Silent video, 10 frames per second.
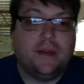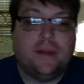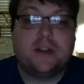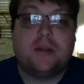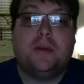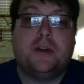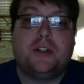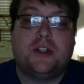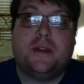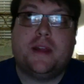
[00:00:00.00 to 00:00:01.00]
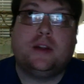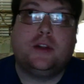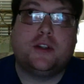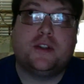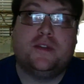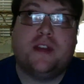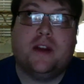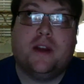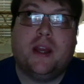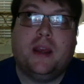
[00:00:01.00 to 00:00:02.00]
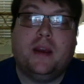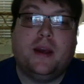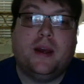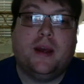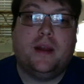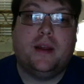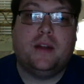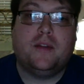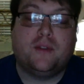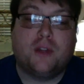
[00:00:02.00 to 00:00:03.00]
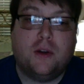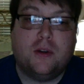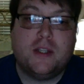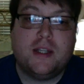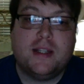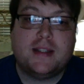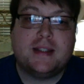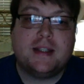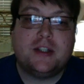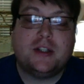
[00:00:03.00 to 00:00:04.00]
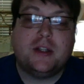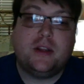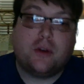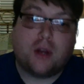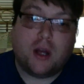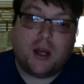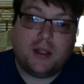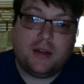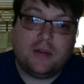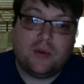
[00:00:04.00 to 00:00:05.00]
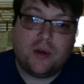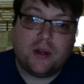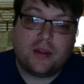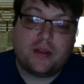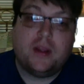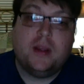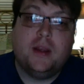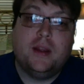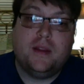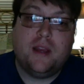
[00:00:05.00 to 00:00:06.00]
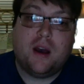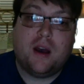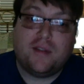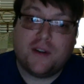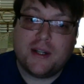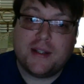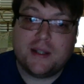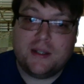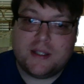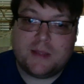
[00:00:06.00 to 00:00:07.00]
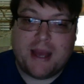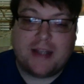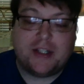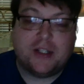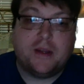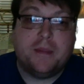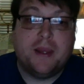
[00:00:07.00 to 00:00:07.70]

There's a motion that looks very, it flows, and it's essentially that you're calling forth the offerings and dispatching them.